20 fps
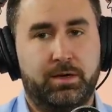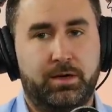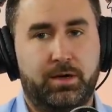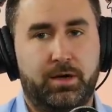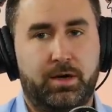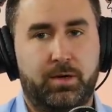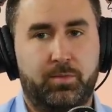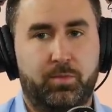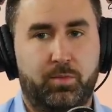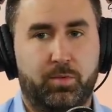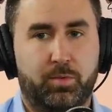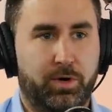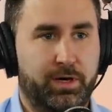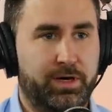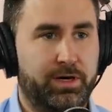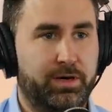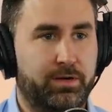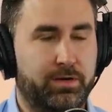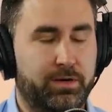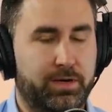Um, we're
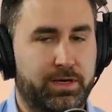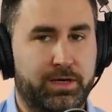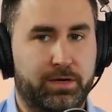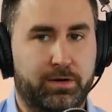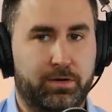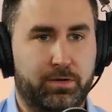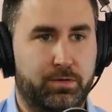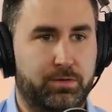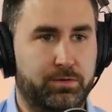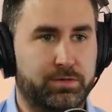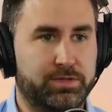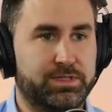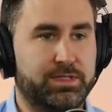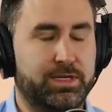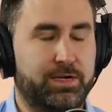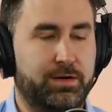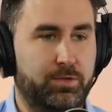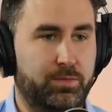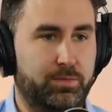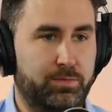working on care goals
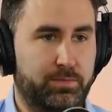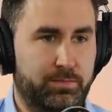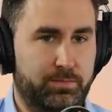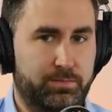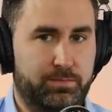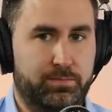to help